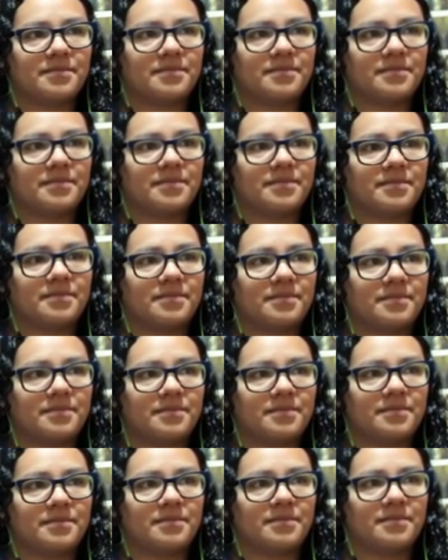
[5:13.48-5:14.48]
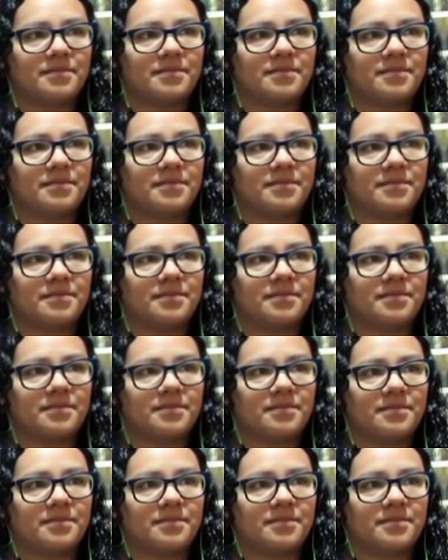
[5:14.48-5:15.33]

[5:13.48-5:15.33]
Nobody speaks.